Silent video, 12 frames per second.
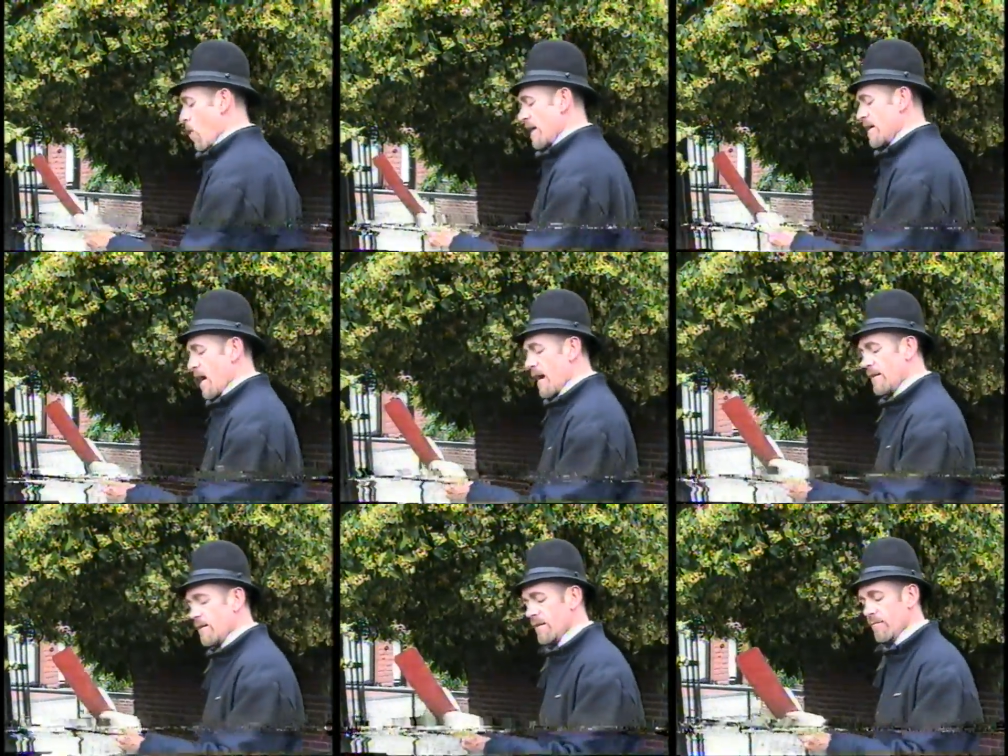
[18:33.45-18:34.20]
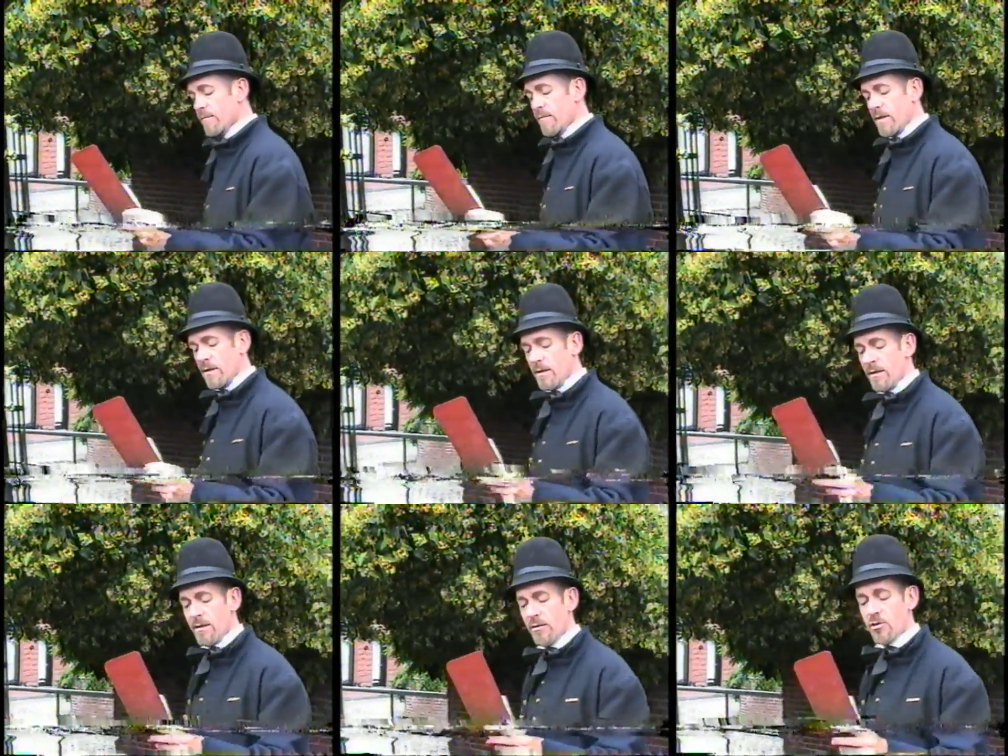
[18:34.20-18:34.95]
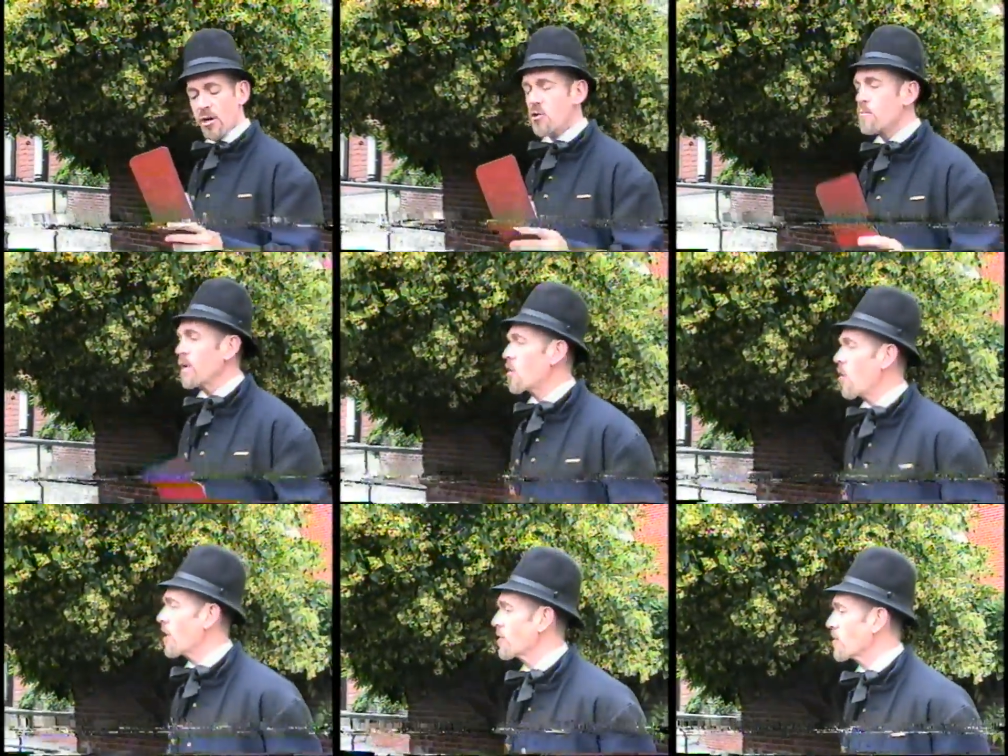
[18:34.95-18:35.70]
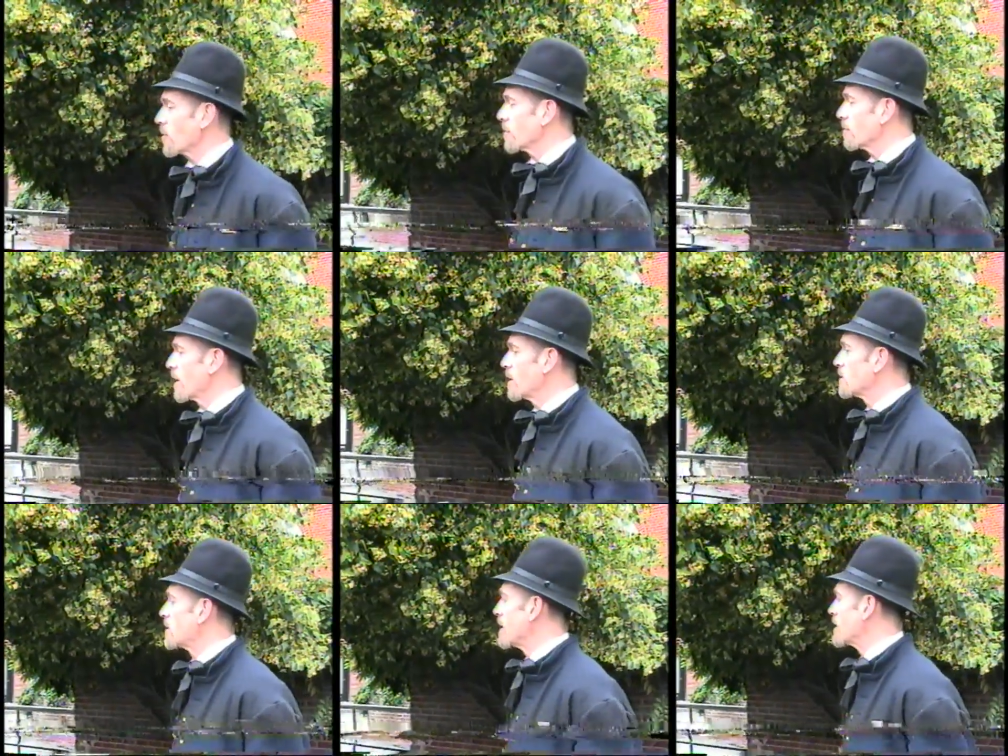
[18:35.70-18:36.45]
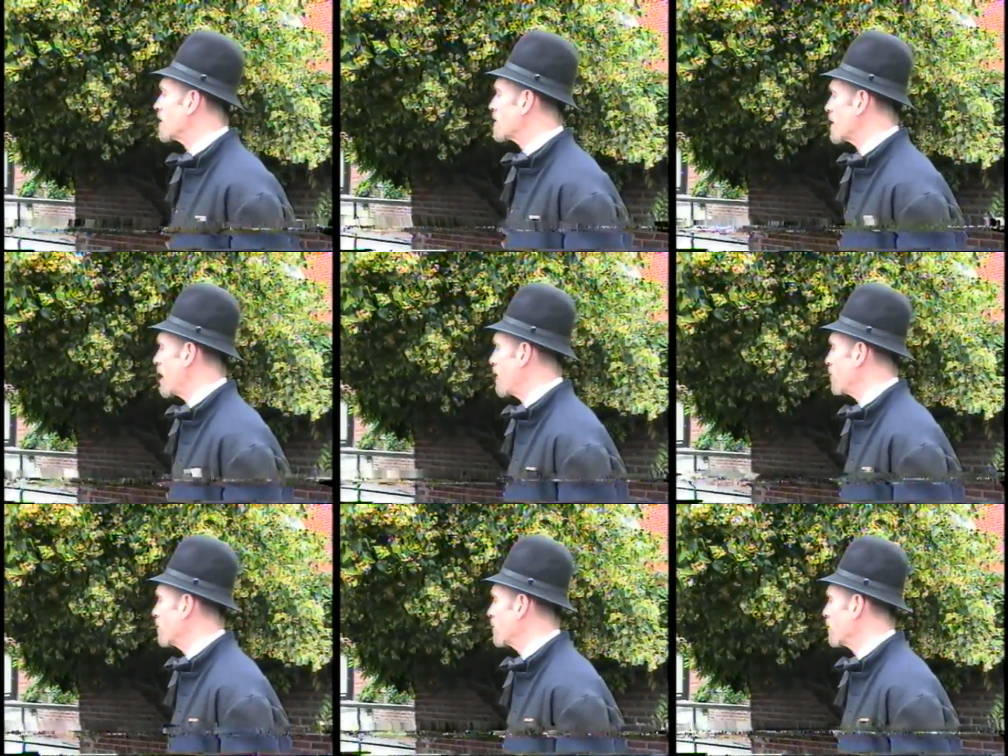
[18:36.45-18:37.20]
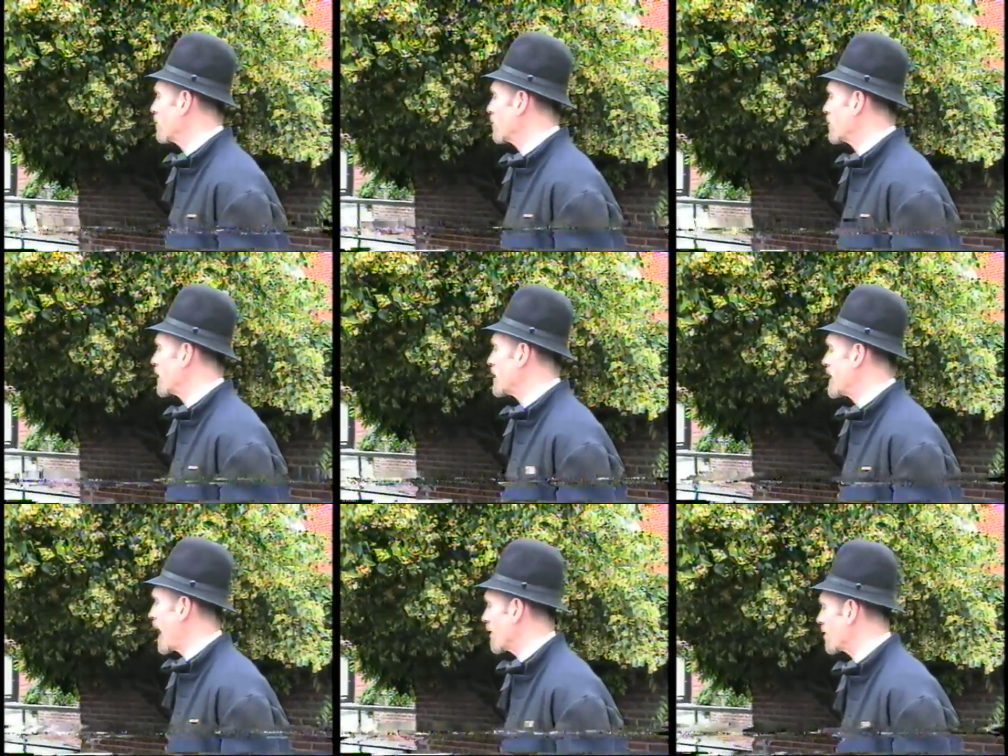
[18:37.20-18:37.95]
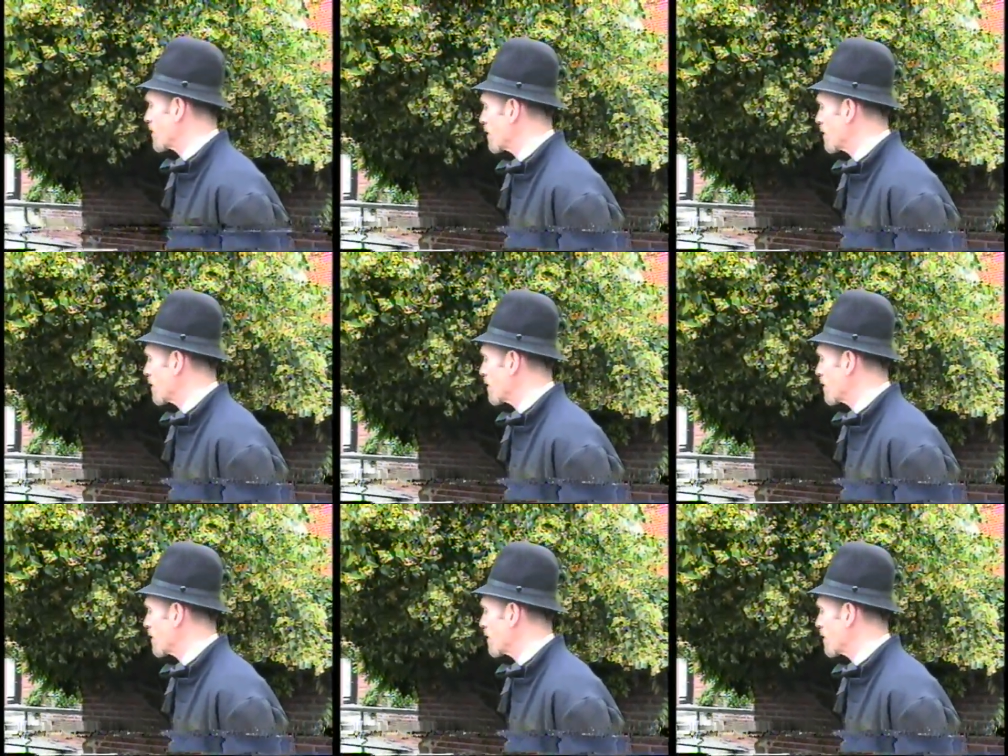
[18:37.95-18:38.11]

29th, Judge MacArthur sentenced him to death,